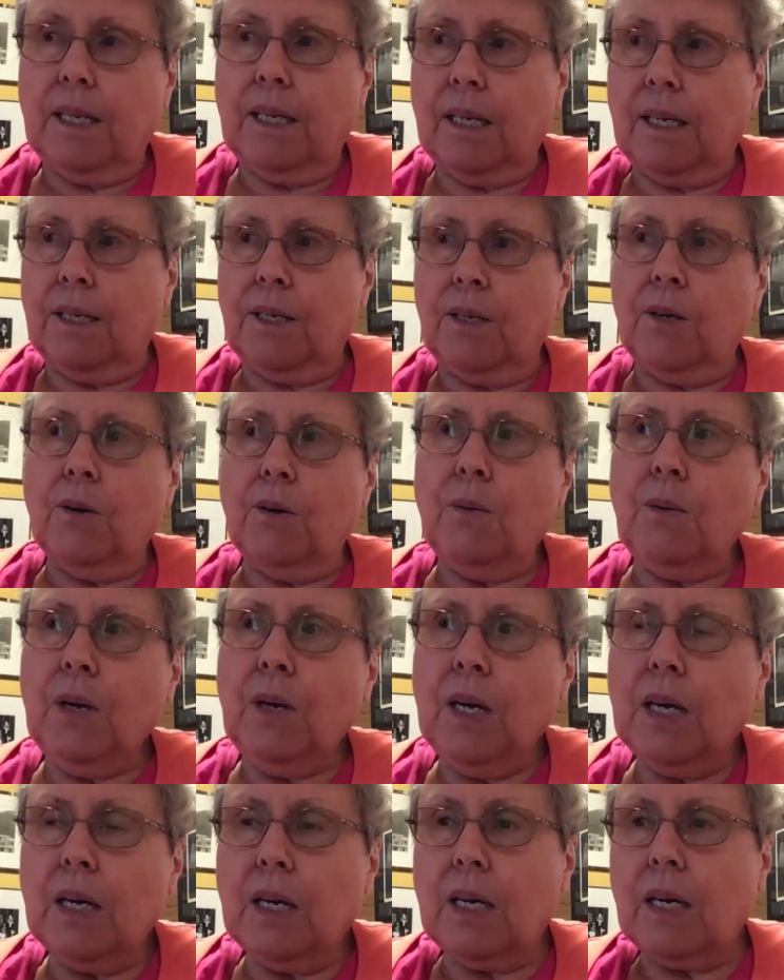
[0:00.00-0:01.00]
No,
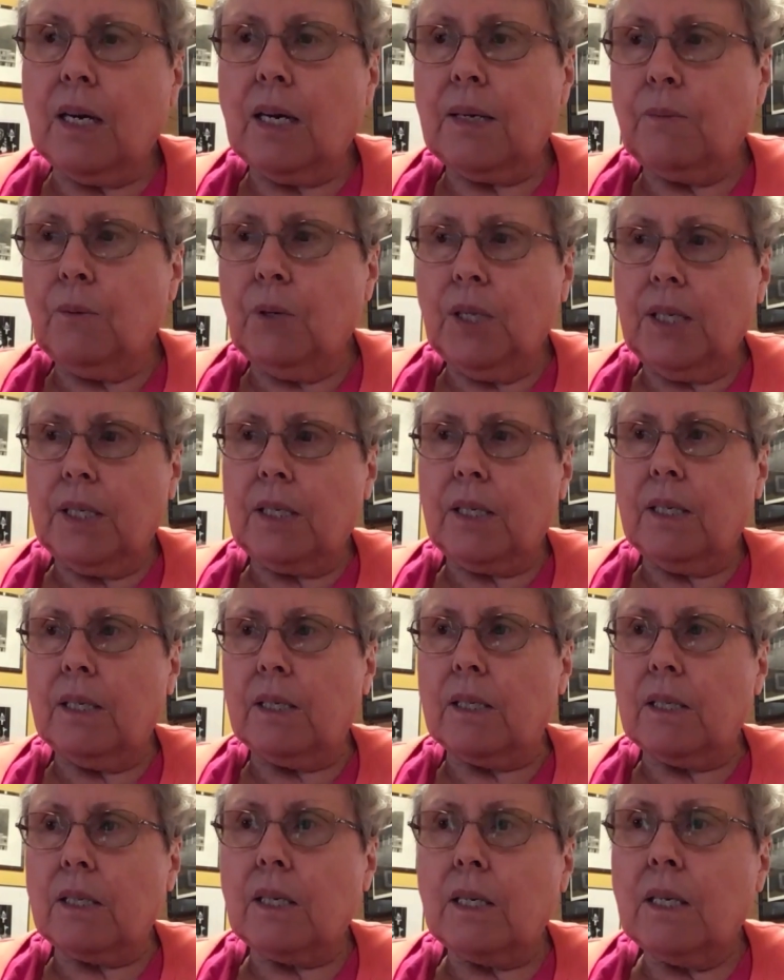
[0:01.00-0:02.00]
I really
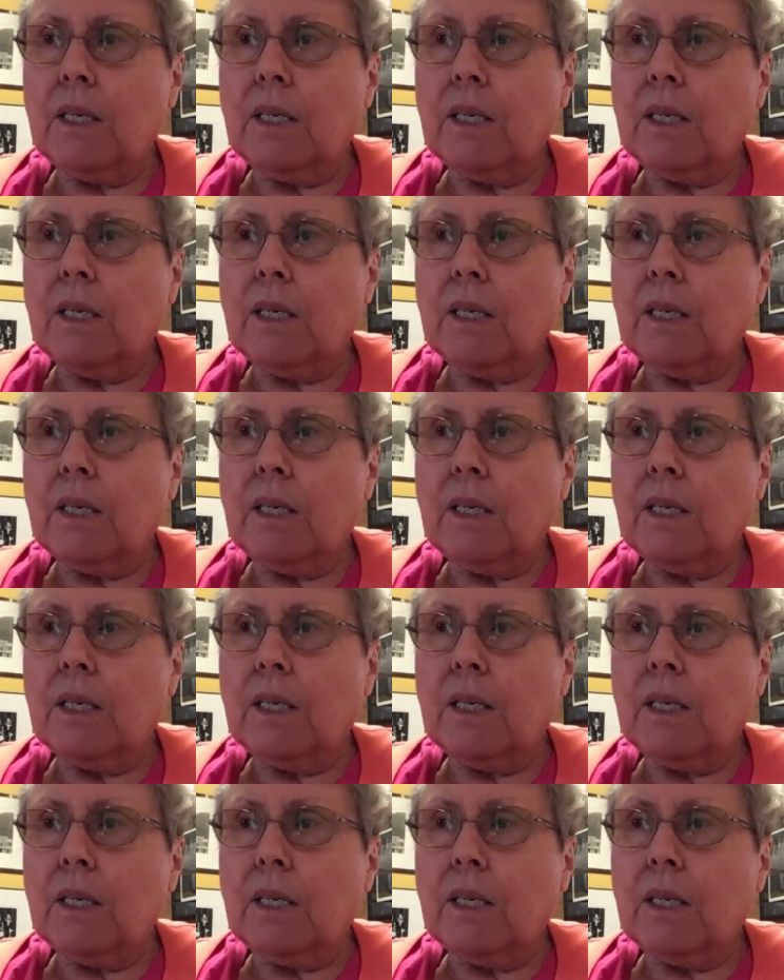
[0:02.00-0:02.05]
didn't.